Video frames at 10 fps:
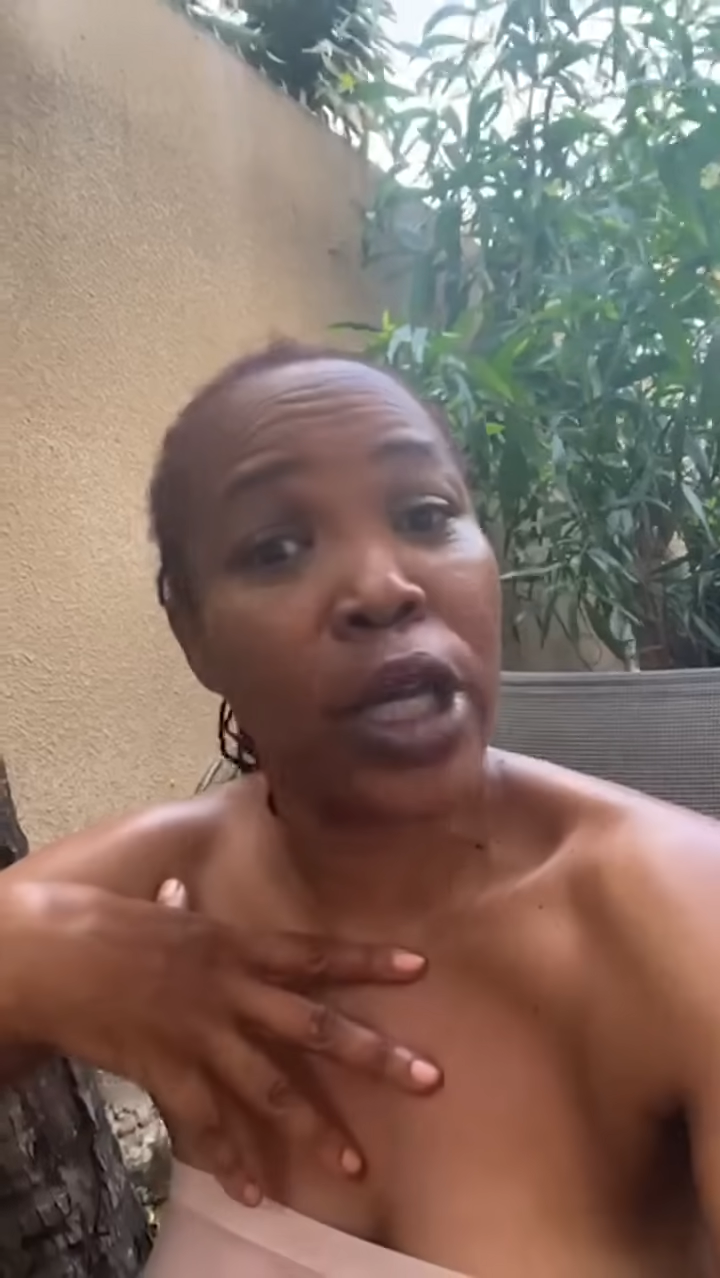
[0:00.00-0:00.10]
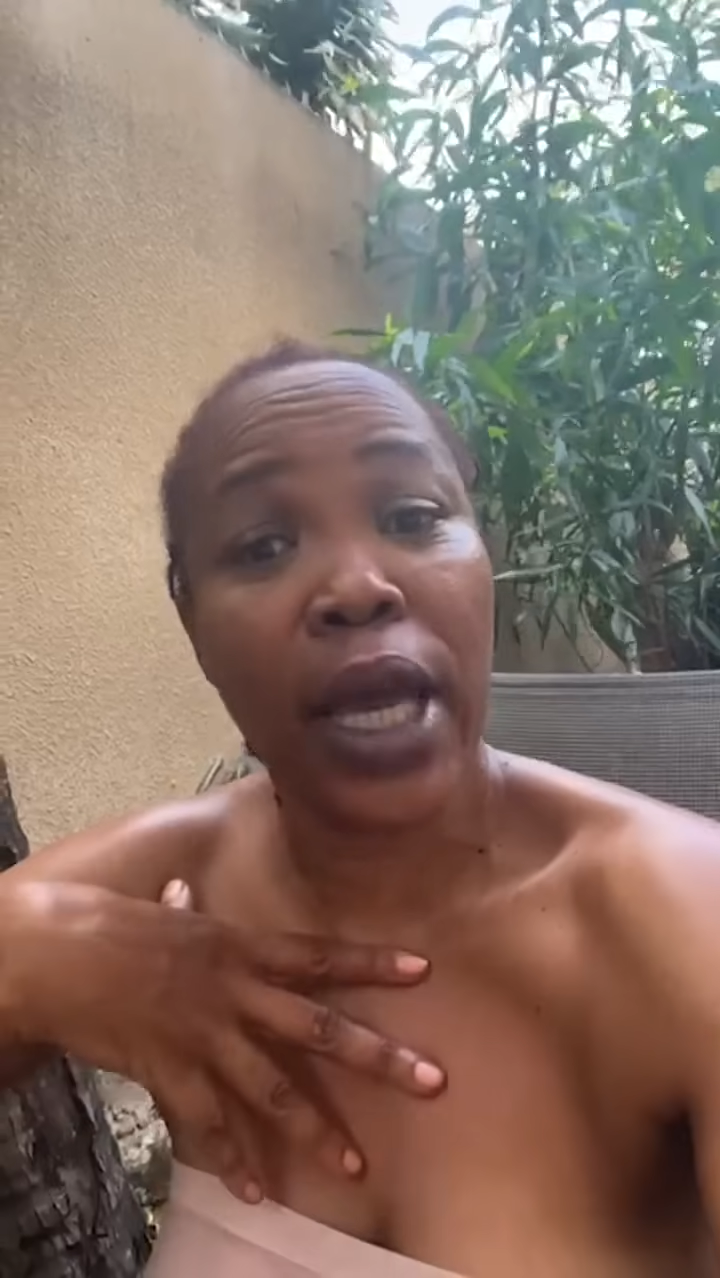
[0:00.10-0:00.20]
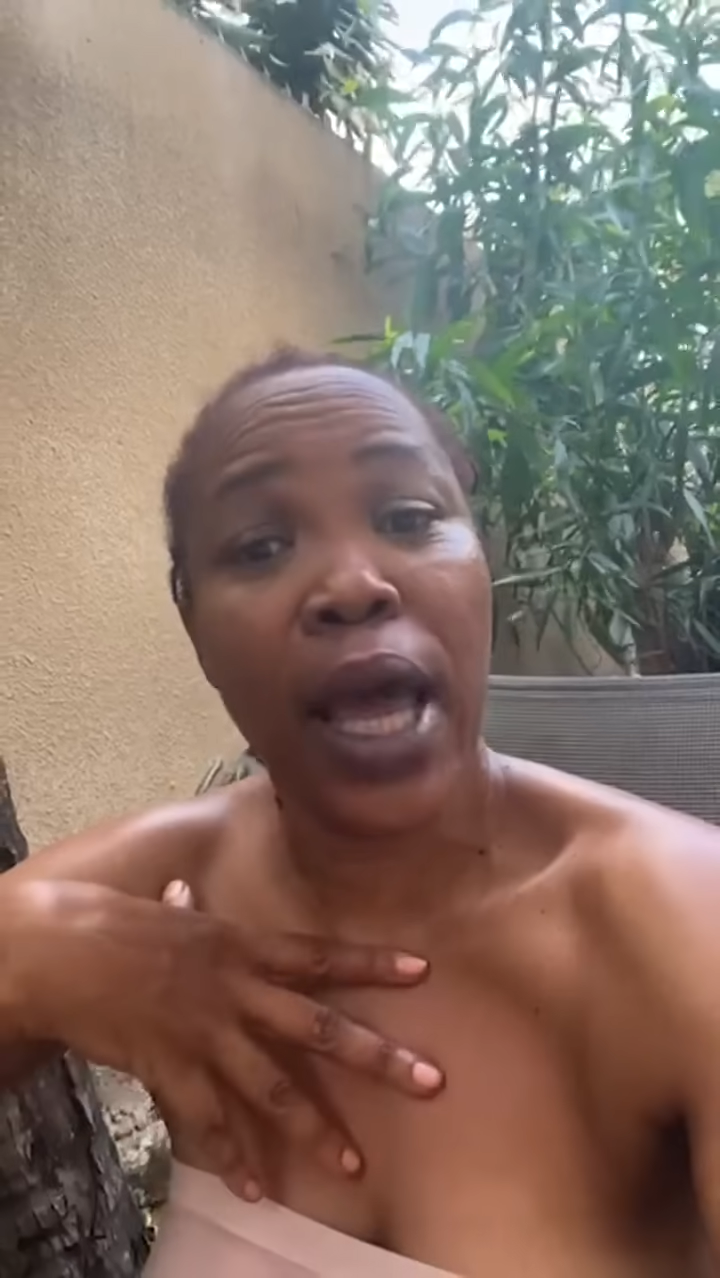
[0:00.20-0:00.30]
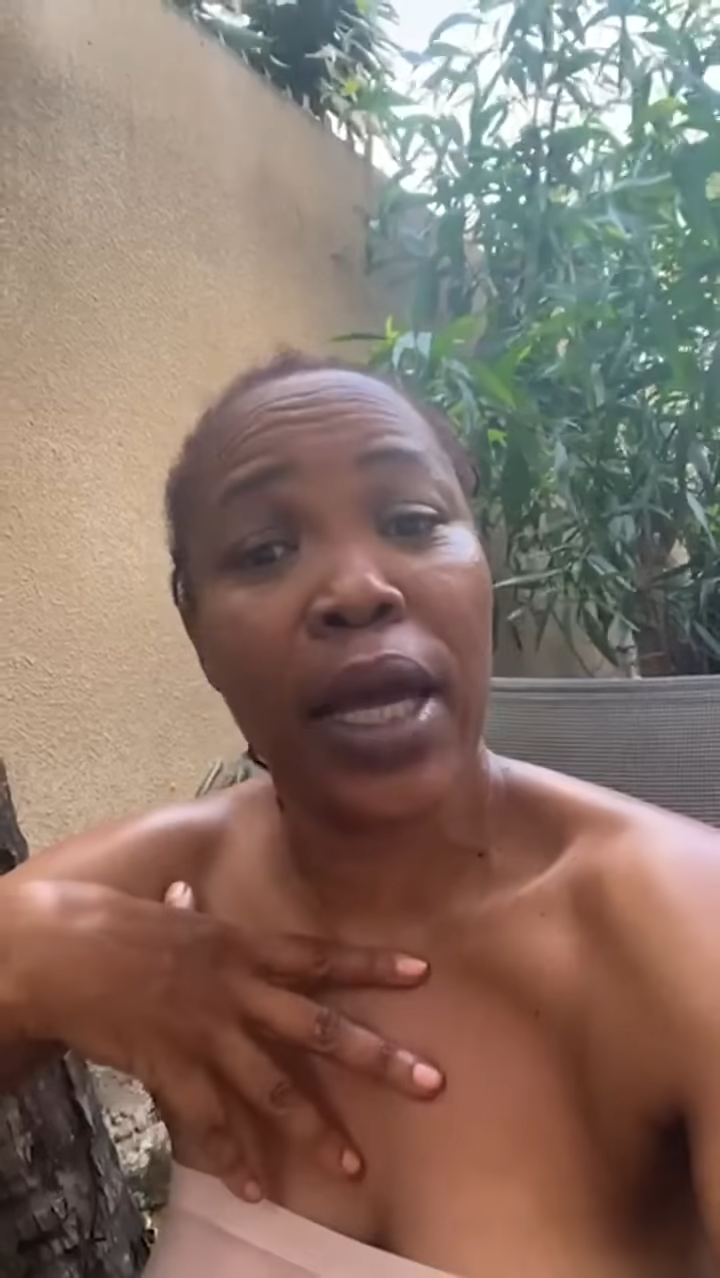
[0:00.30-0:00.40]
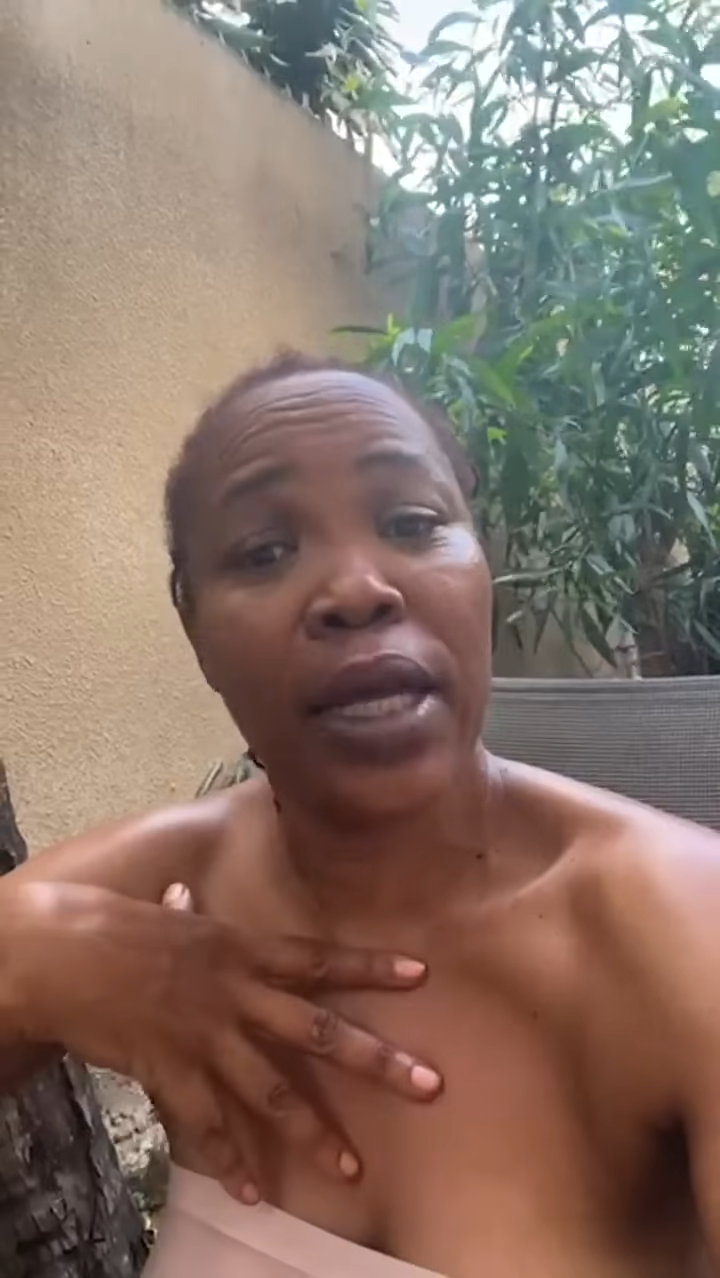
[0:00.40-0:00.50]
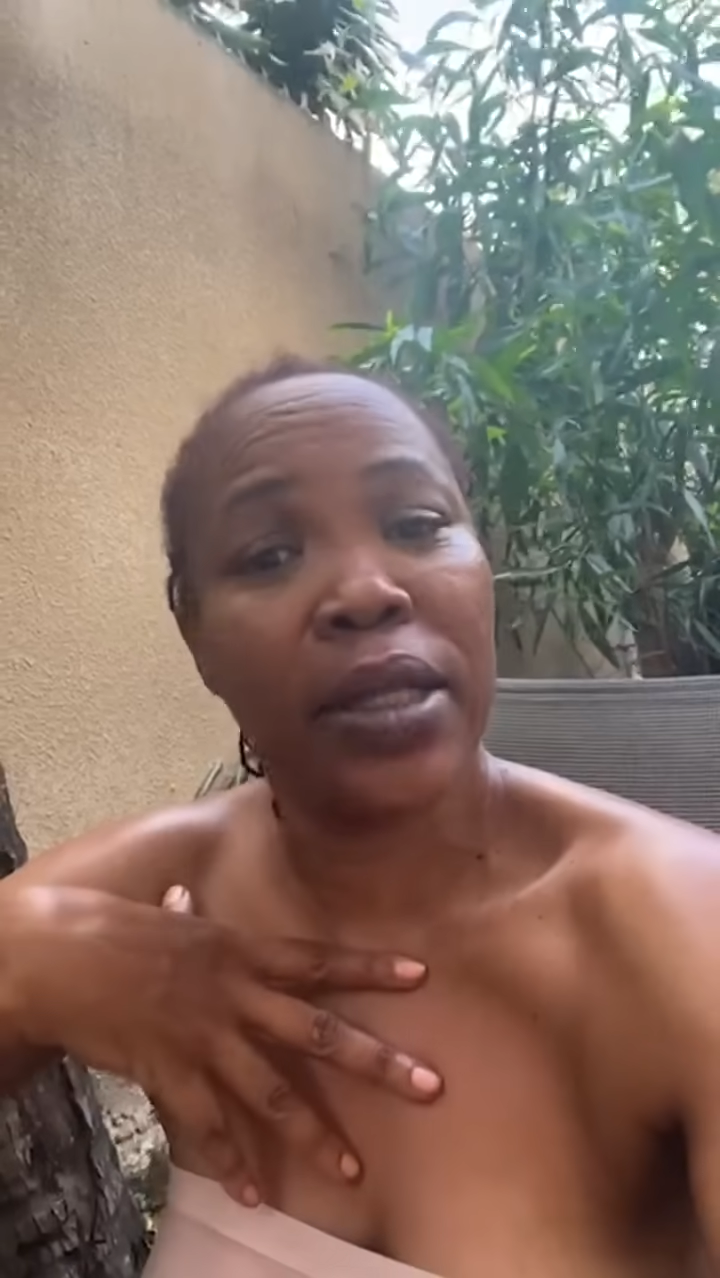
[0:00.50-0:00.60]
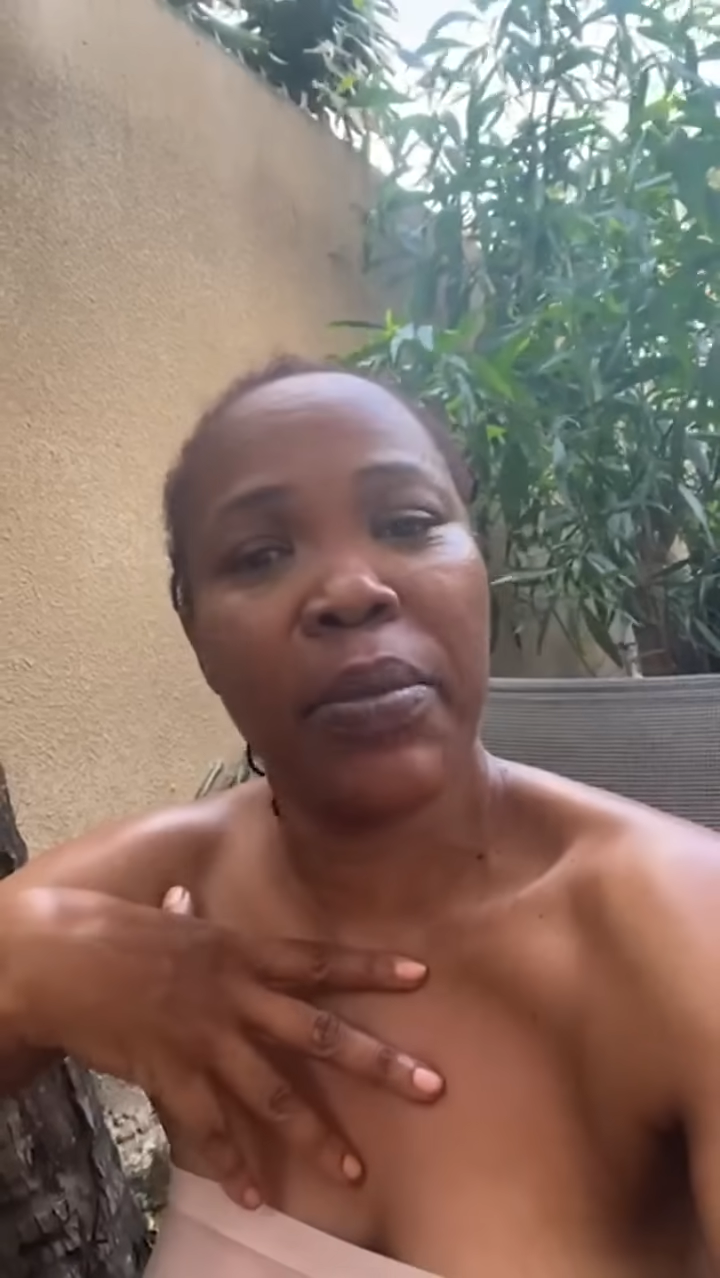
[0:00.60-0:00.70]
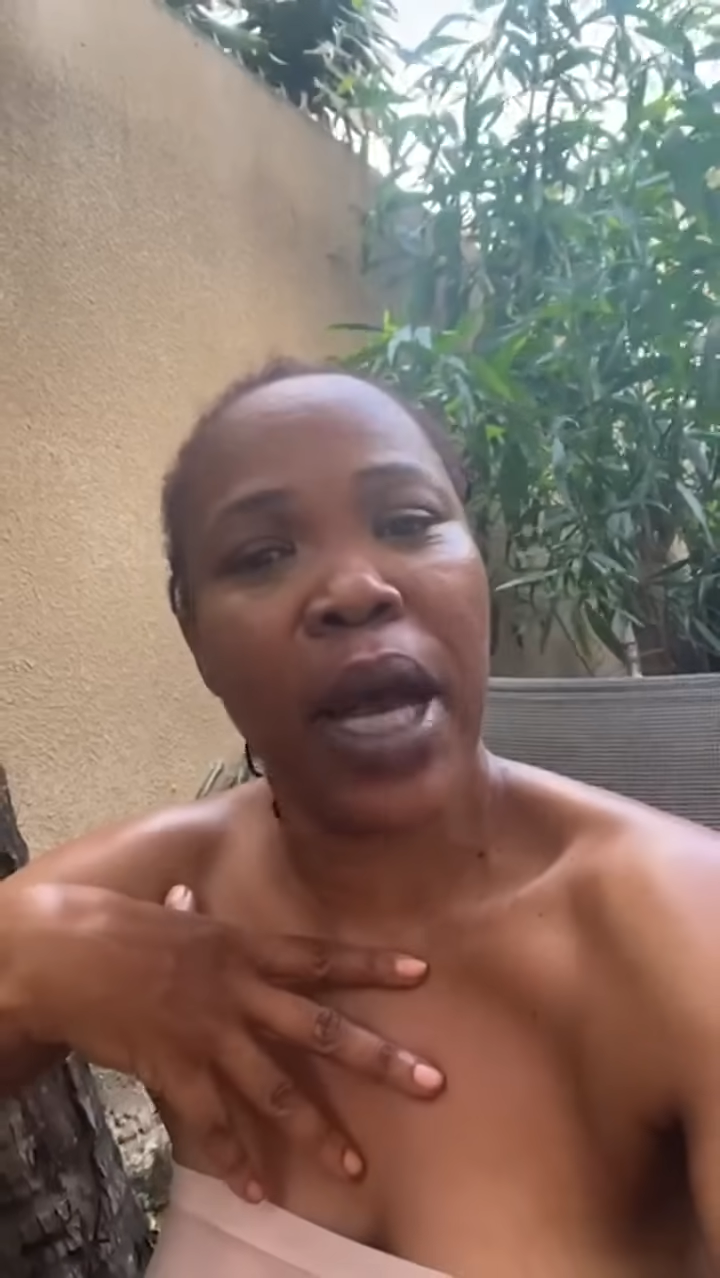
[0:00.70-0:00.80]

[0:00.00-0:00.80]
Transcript: you can't get